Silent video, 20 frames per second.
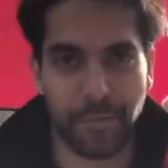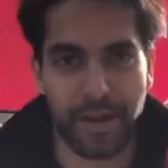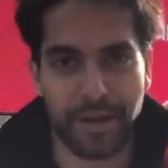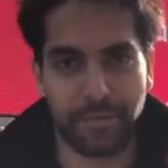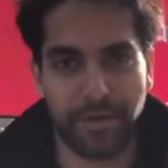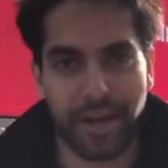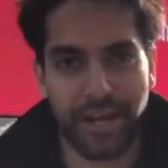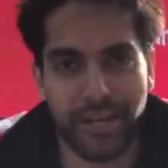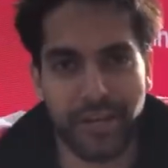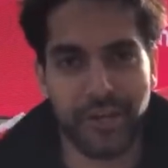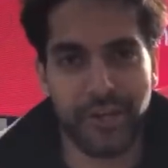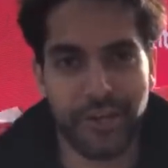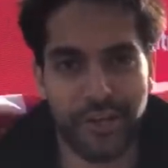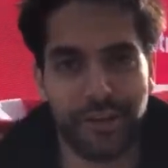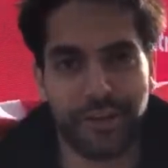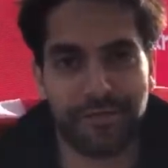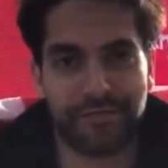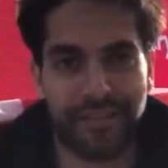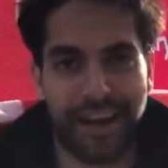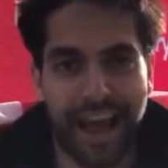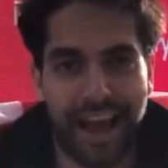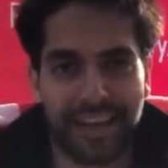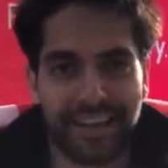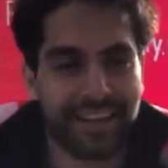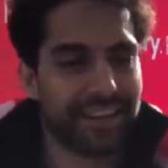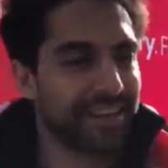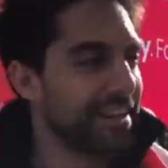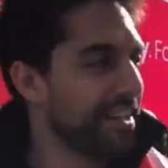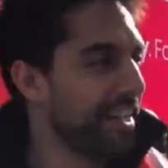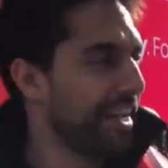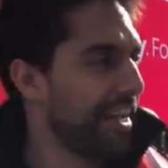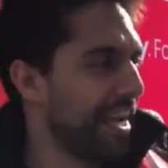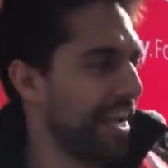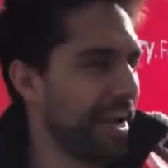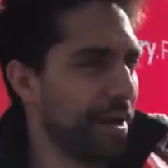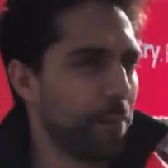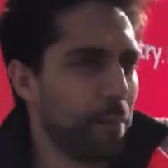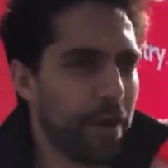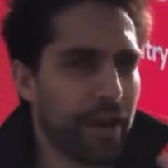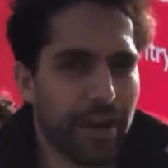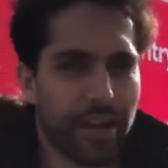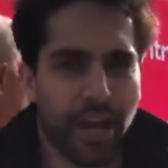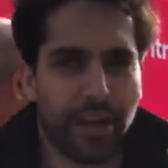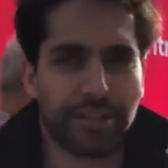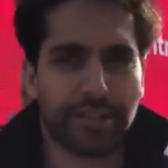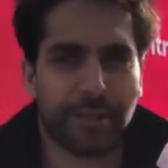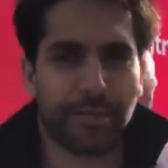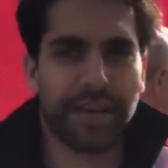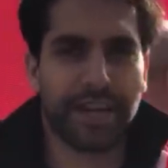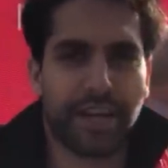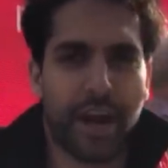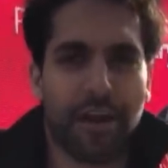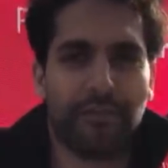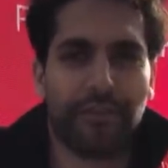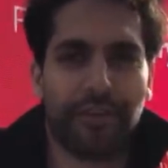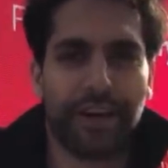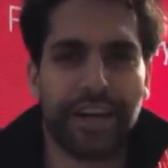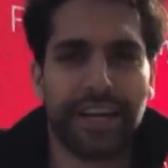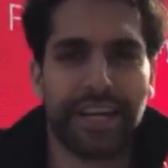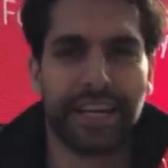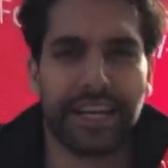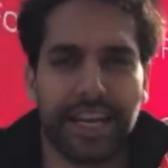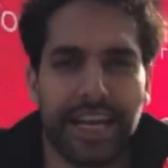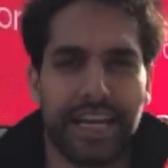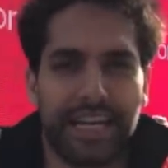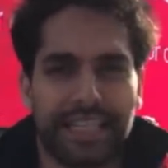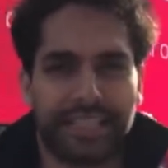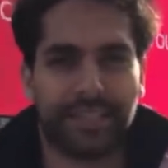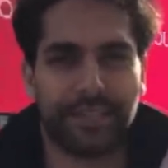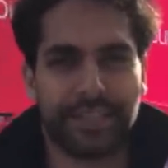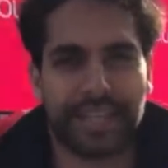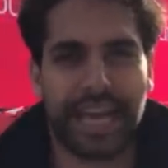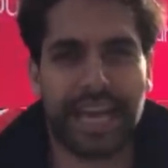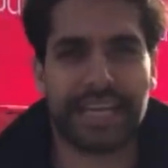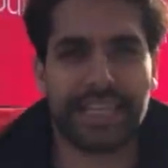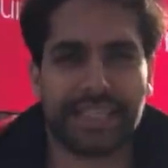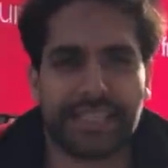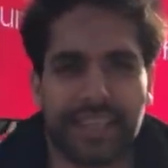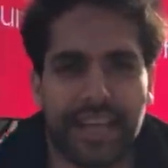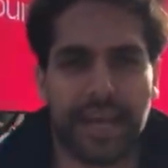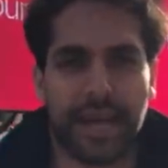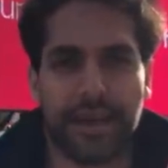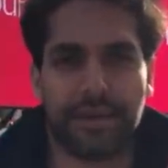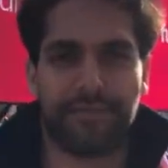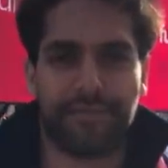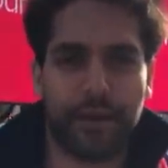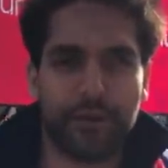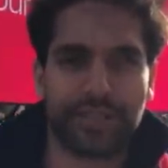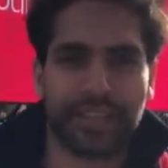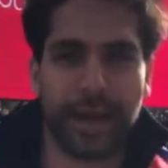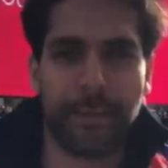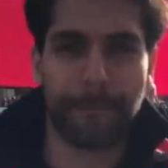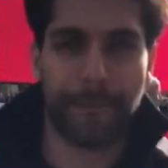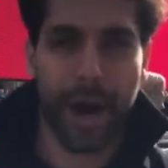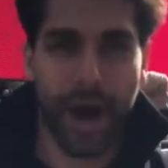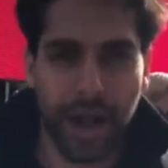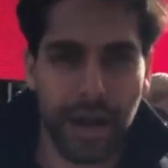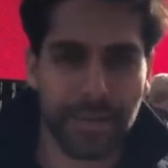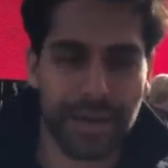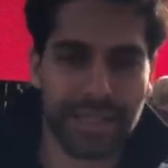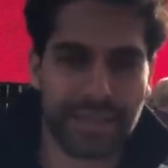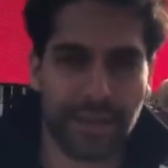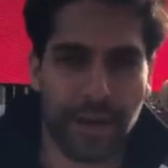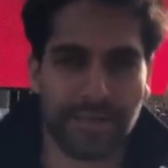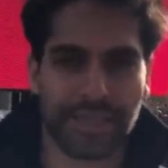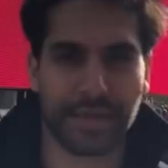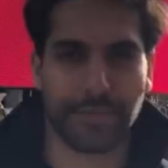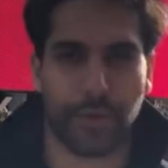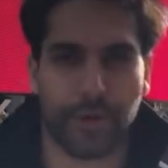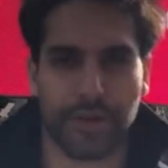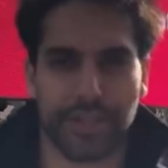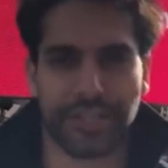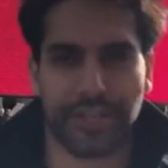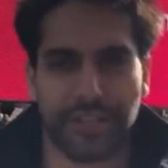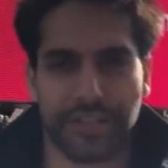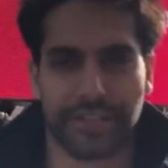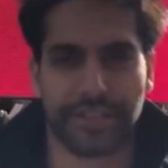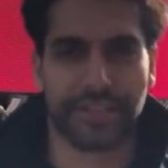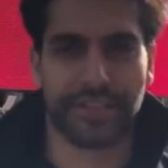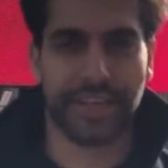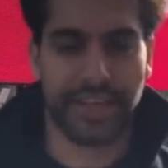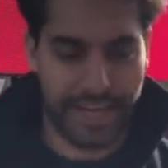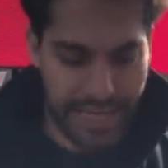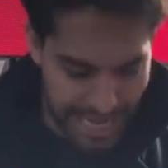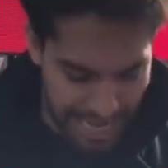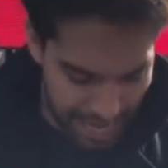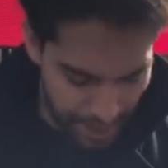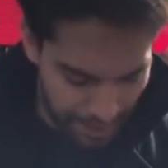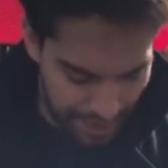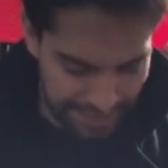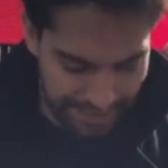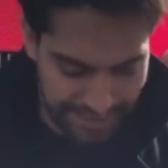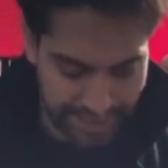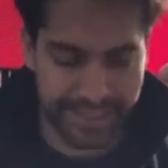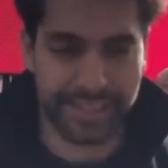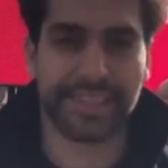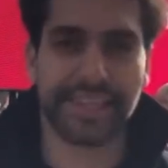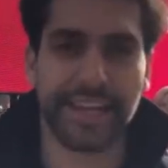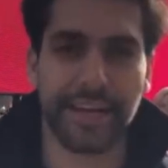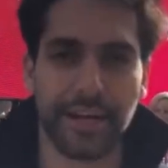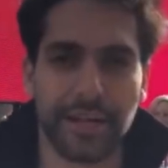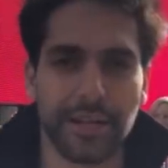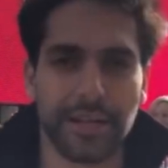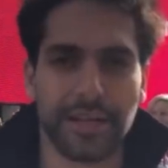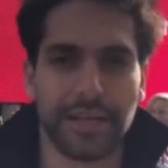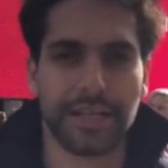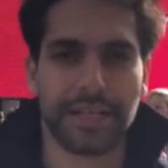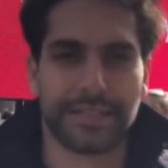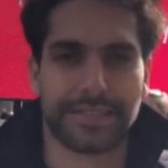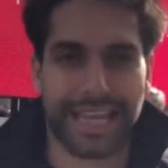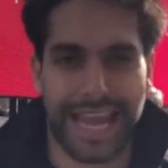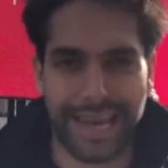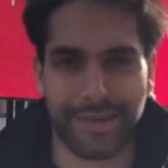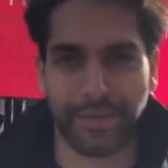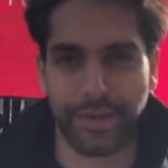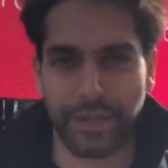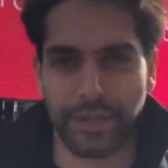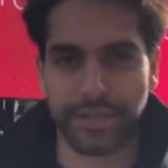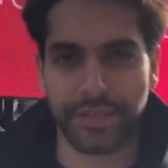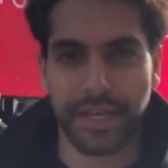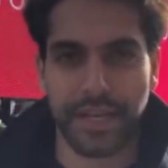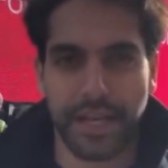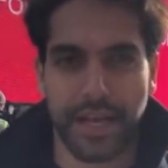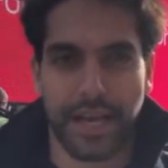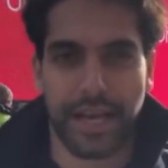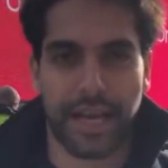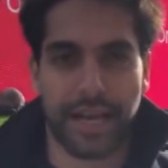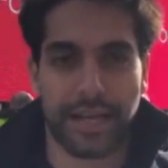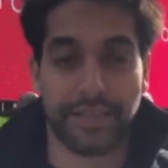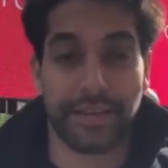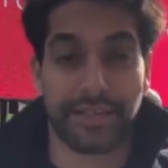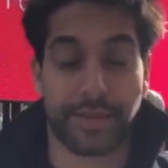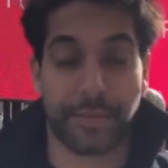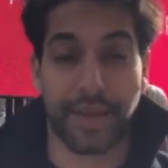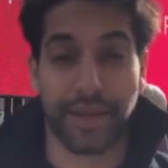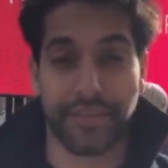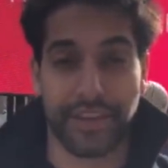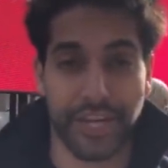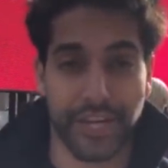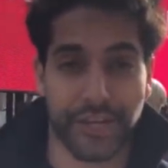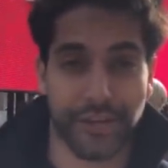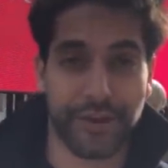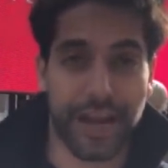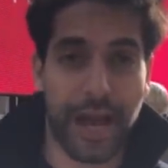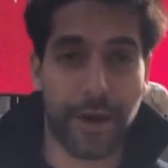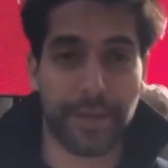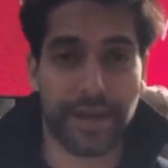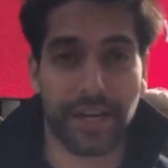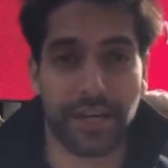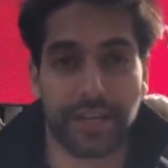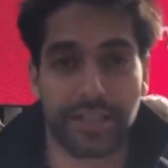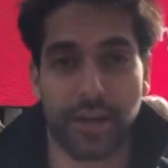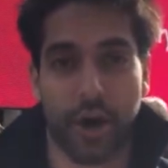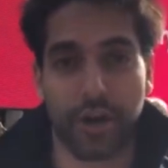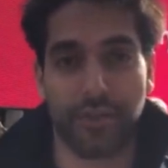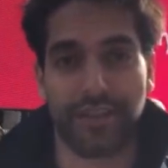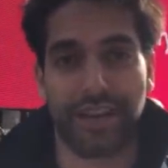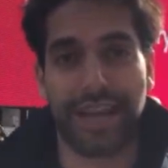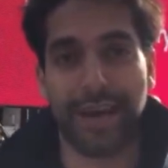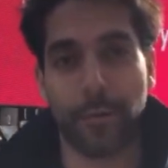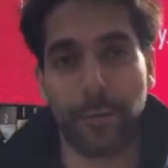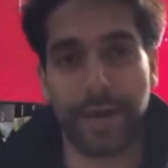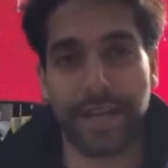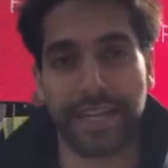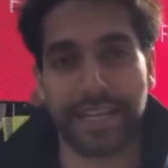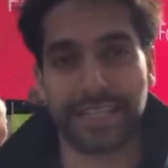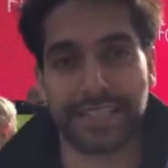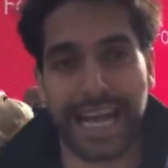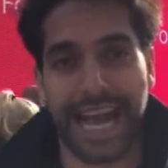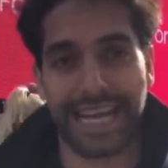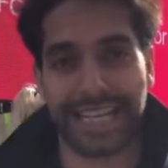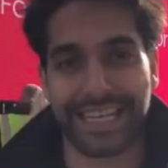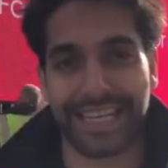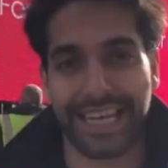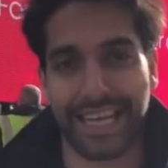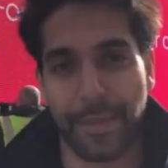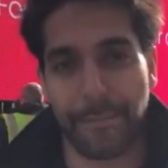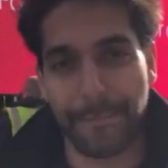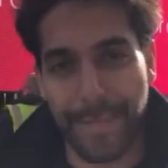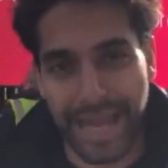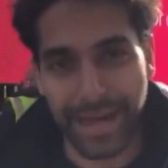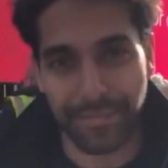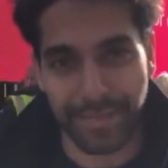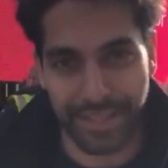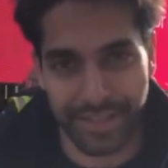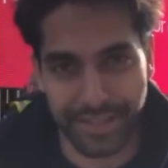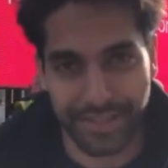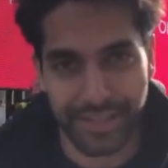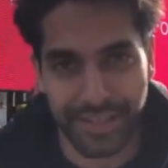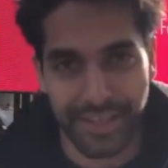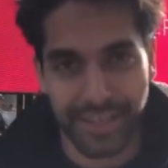with my union flag. We are going to be covering today's vote in Parliament. Obviously Boris Johnson now has his deal tabled. And there's a bit of an issue now because Oliver Letwin is adding an amendment